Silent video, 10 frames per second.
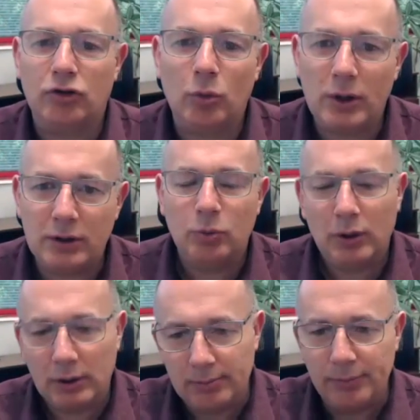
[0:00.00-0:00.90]
So we
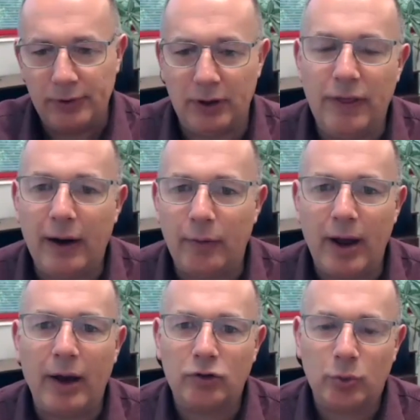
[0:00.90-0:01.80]
did that
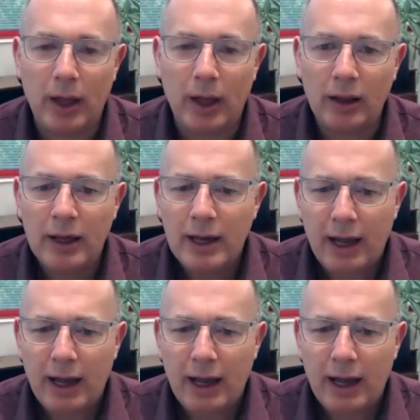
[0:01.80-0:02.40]
route as well.